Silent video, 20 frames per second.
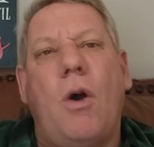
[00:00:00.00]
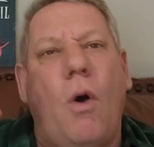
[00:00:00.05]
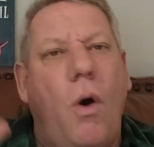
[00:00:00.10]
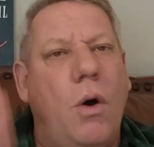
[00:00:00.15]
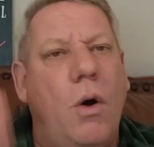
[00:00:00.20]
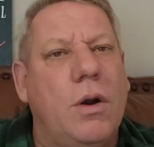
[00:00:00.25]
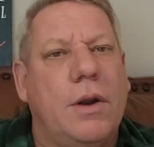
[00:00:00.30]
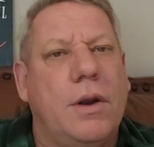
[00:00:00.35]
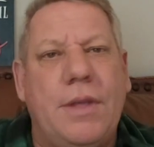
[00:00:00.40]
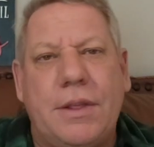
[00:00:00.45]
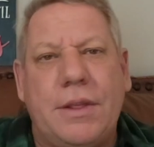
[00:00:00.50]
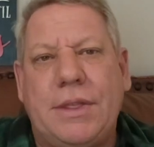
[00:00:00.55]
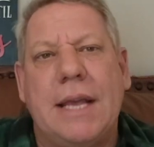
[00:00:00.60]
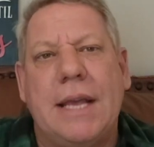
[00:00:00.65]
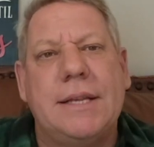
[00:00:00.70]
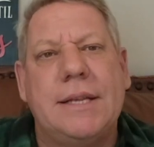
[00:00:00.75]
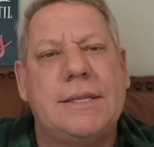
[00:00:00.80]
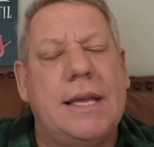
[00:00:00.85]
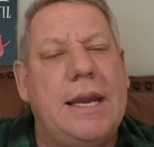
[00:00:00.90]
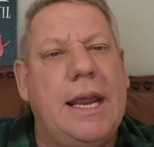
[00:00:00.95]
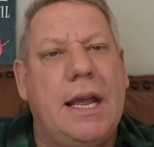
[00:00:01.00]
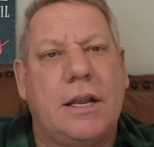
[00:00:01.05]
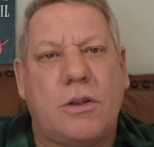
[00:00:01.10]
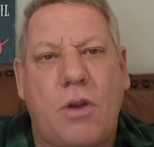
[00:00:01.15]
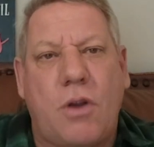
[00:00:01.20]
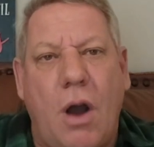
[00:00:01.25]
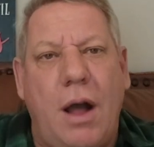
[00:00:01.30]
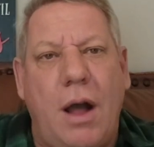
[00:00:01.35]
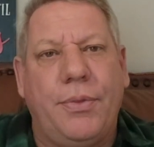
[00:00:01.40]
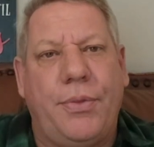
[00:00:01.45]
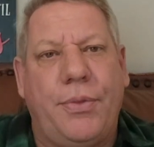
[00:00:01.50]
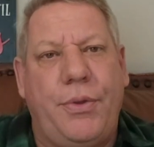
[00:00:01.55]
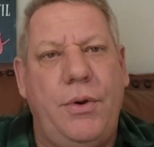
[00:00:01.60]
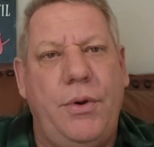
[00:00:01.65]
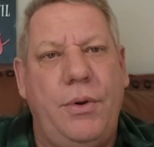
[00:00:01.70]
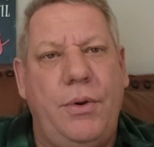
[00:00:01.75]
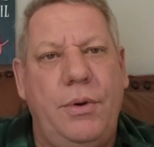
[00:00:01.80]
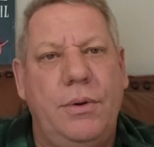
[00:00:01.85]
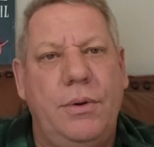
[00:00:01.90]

all of the things that he had gone through.